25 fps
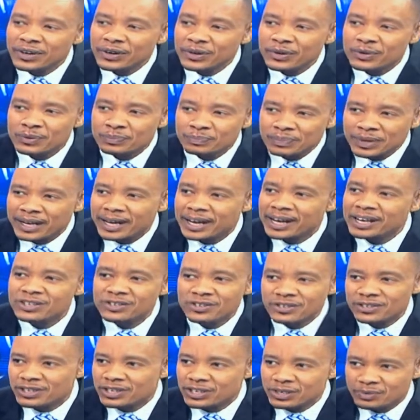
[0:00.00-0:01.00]
can recruitment
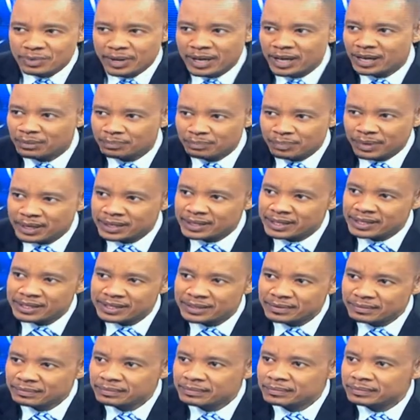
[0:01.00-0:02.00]
agencies be helped by
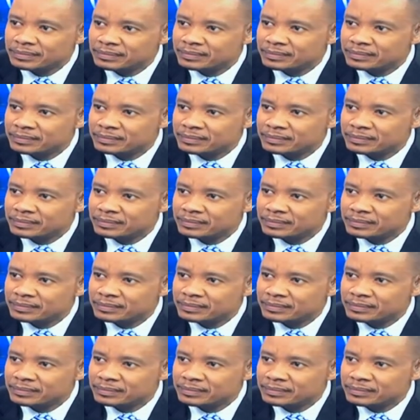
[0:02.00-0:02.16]
this?